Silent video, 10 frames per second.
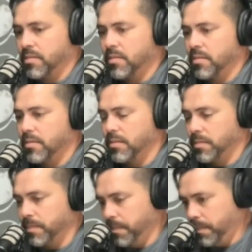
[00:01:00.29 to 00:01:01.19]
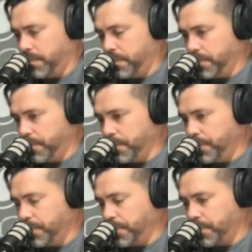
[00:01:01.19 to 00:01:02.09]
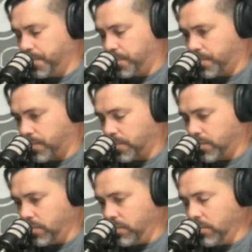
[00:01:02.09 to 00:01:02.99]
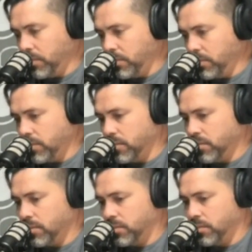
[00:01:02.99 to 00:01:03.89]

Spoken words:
(not speaking)